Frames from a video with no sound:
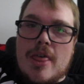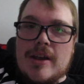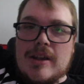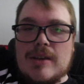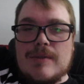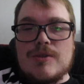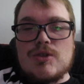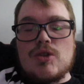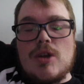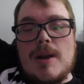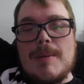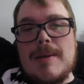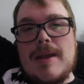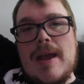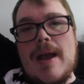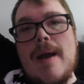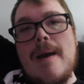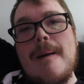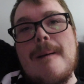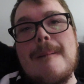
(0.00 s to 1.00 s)
Thank you for joining
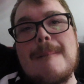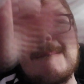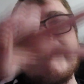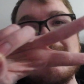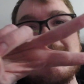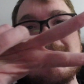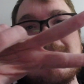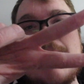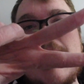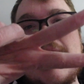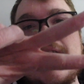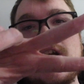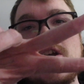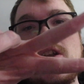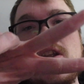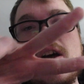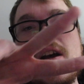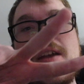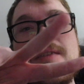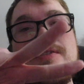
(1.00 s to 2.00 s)
me. And
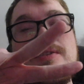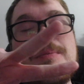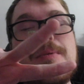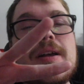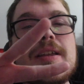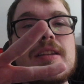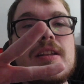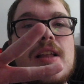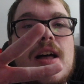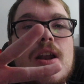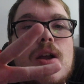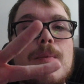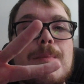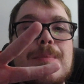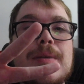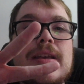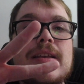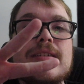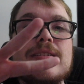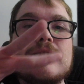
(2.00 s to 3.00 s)
good luck if you're playing the lotto.
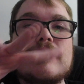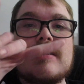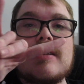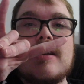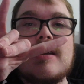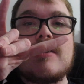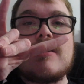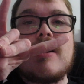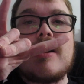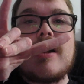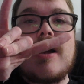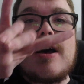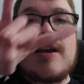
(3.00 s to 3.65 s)
Peace and rock